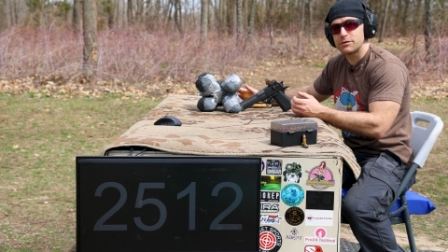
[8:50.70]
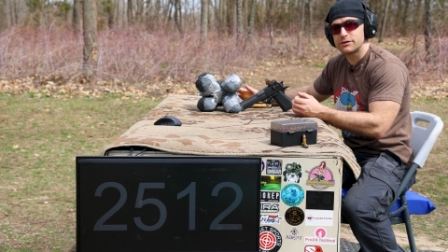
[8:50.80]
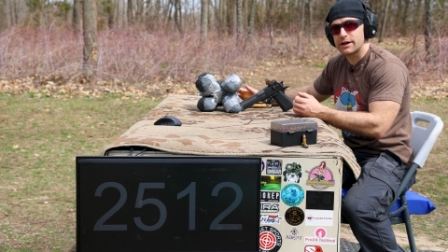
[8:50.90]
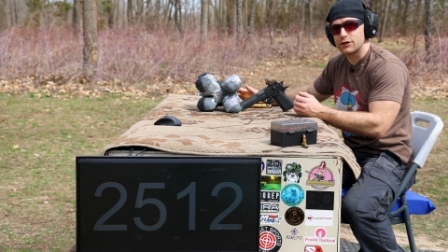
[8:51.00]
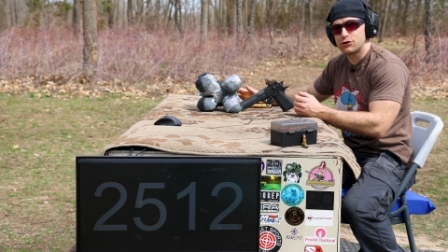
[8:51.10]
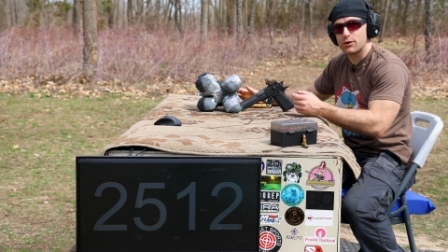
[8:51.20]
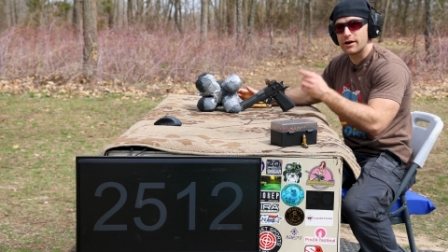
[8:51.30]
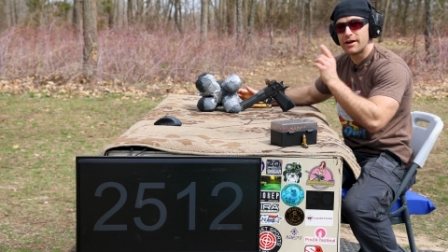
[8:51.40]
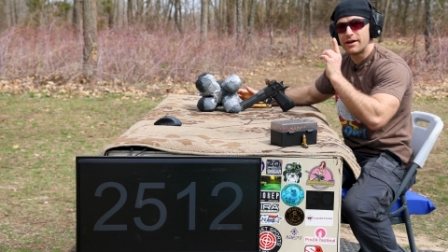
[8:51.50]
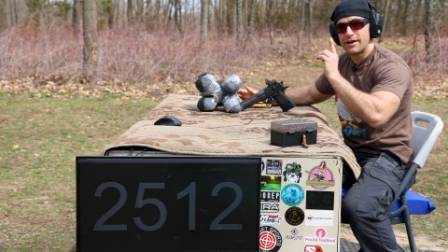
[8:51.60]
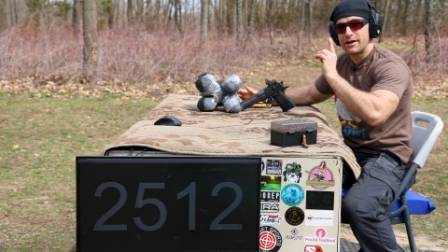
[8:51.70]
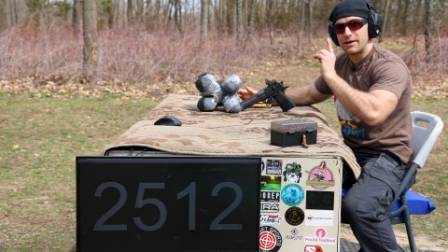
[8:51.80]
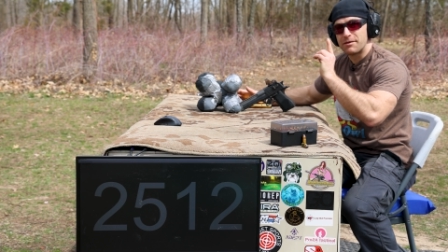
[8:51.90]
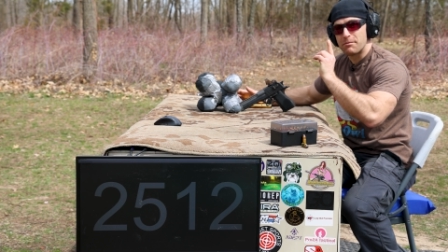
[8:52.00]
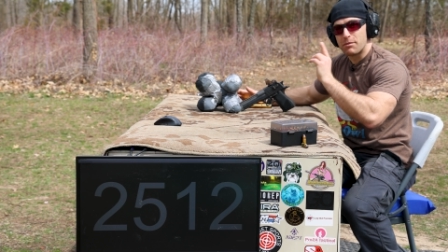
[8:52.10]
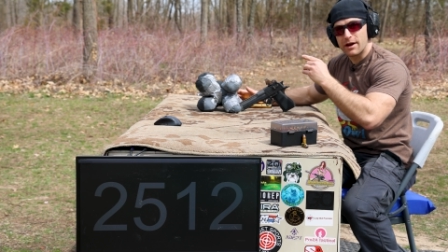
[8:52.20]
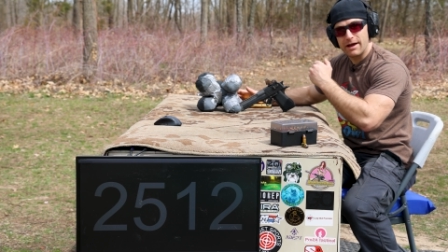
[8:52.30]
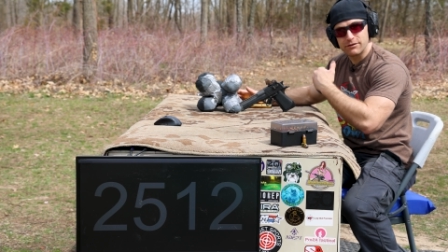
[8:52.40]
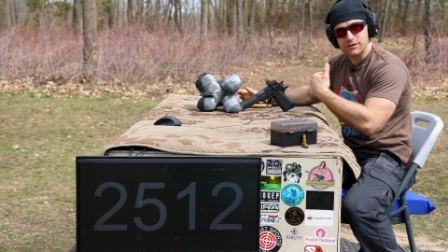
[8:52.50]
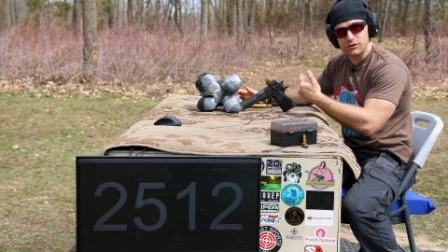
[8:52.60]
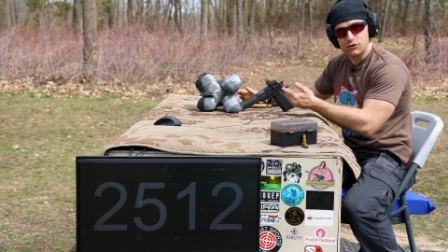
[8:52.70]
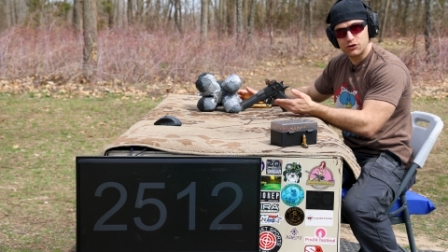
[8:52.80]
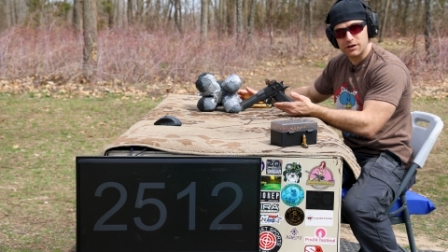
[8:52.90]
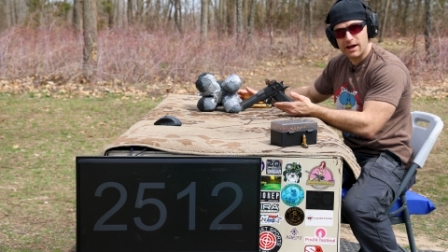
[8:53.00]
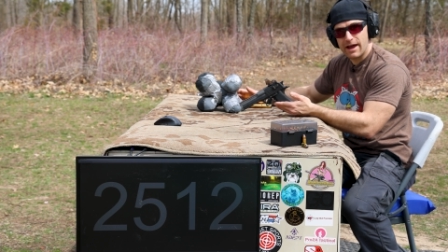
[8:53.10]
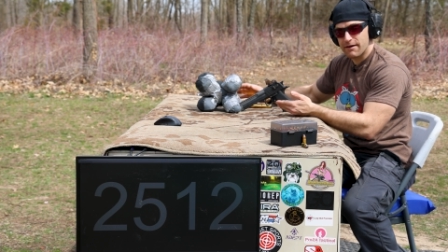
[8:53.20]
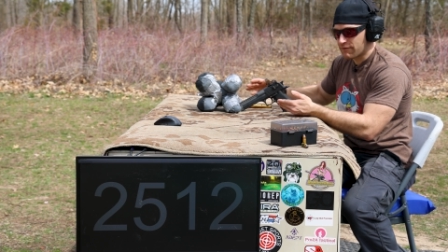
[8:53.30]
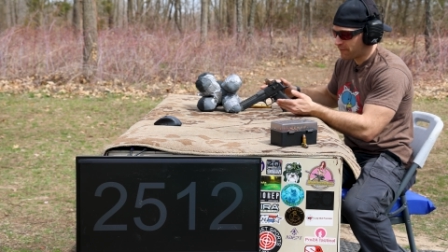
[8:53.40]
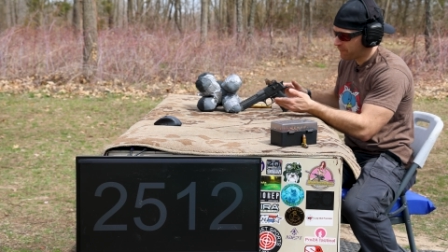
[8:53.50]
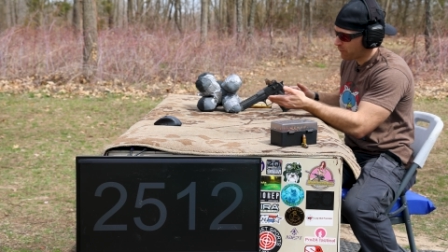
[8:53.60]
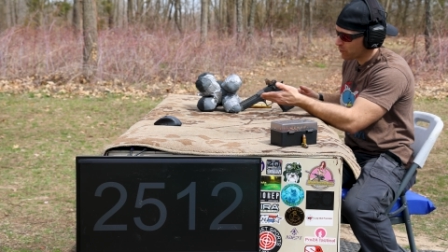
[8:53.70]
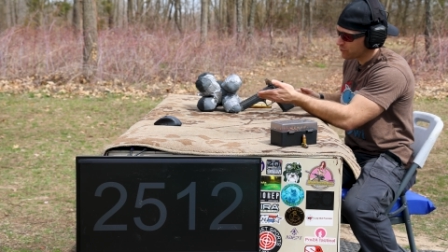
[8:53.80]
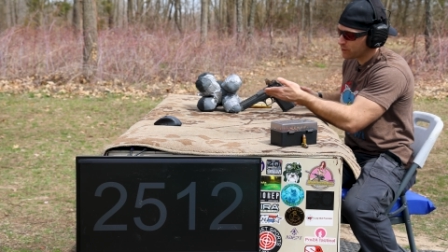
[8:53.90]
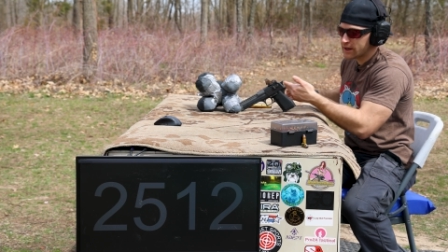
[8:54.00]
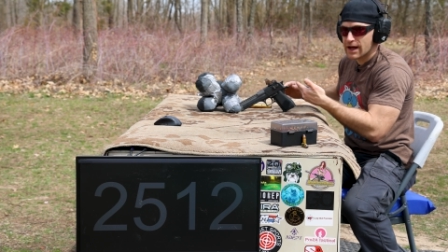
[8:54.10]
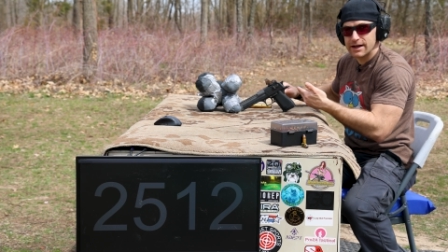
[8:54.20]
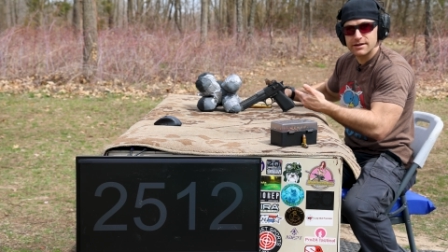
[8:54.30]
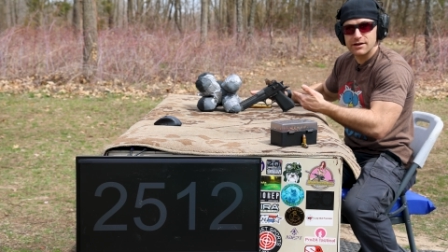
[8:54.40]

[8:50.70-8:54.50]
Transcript: per second short. But I have a solution. I have four twenty-nine